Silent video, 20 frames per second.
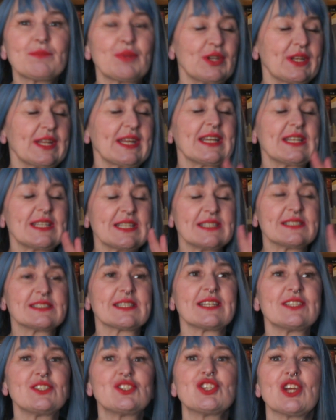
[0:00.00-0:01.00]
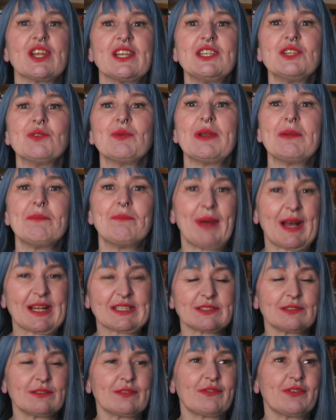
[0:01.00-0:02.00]
but it is a genuine
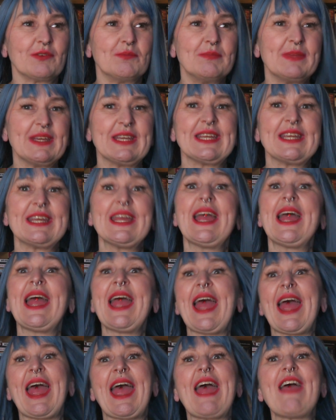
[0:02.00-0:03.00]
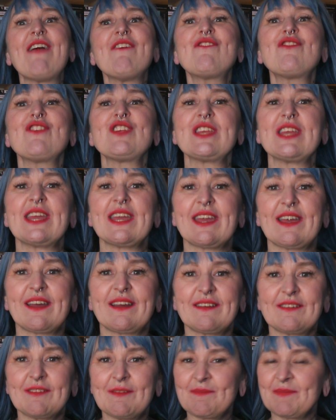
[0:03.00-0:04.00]
battle for me every year.
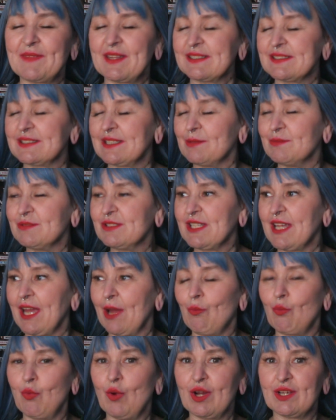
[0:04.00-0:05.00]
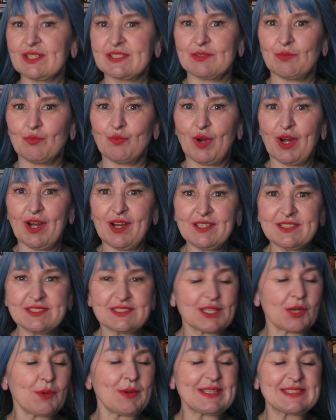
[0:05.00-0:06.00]
That seems to get worse and worse,
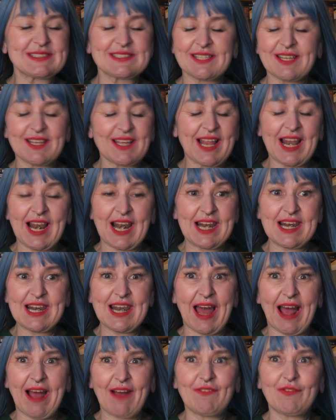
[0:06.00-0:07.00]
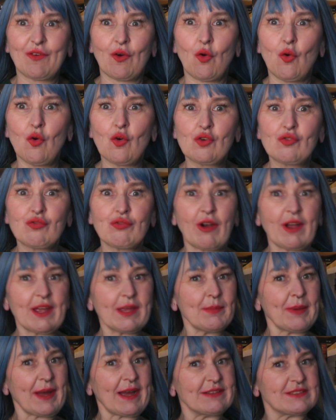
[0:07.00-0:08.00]
so it's laugh or cry
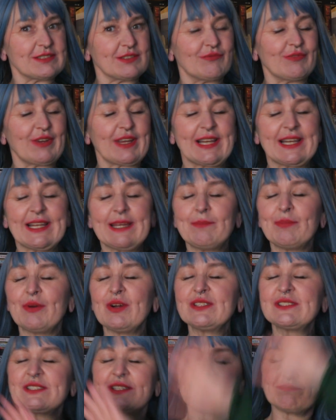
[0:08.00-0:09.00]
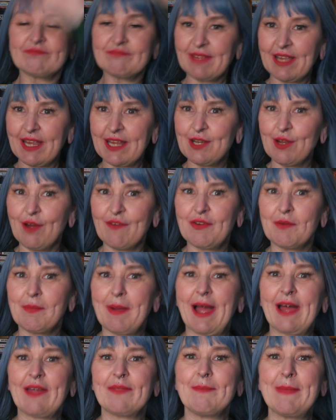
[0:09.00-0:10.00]
about it really, but enough
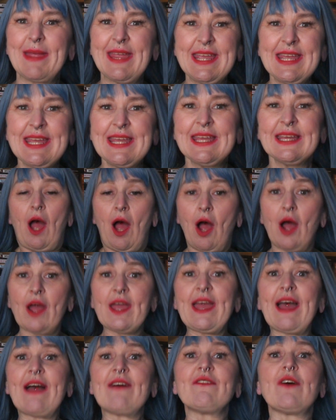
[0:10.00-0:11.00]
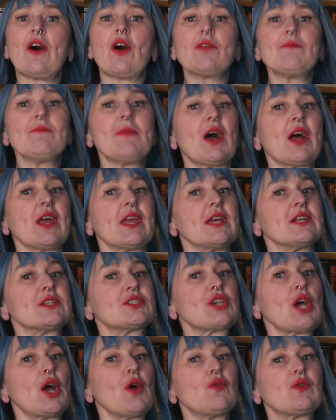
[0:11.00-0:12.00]
about me. I have on my
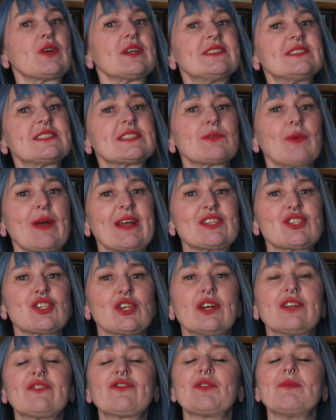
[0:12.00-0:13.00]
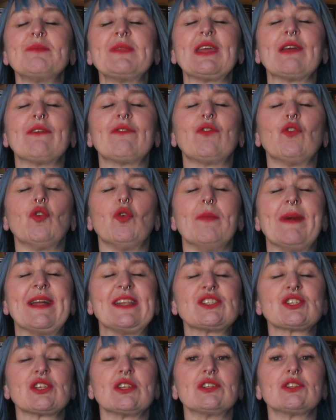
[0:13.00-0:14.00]
token sweatshirt from the
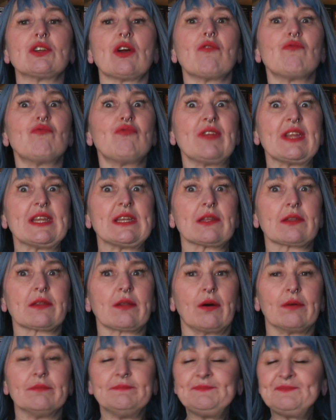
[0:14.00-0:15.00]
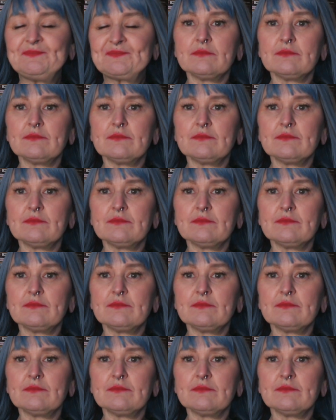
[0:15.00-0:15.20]
aforementioned readathon.